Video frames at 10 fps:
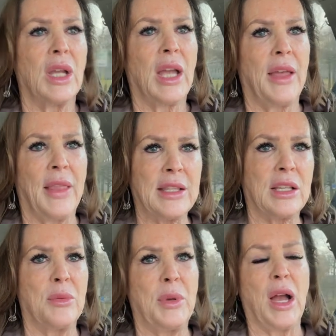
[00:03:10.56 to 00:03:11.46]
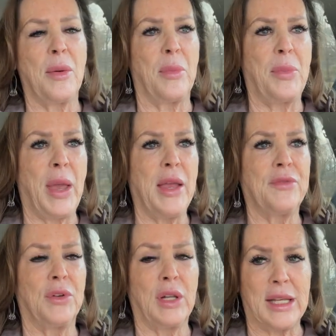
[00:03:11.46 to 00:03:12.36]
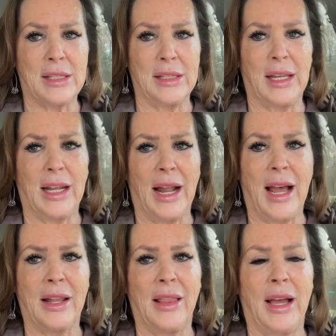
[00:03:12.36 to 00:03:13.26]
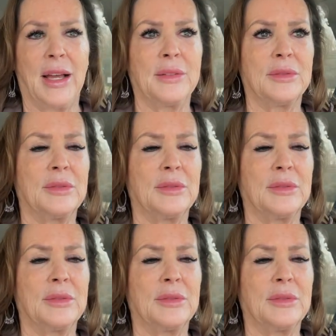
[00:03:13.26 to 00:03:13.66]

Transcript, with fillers: And that's going to become a painful lesson to get out of that